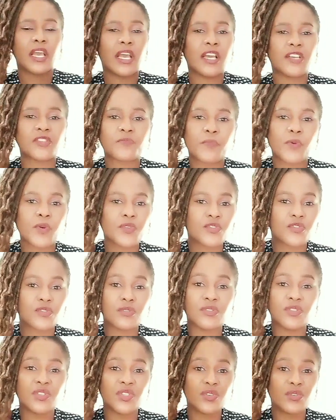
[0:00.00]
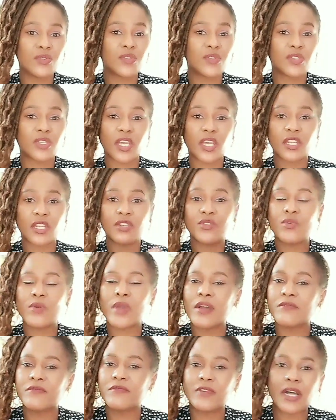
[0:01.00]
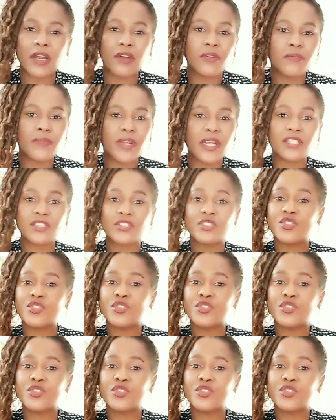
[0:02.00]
exposed to new things, new environments,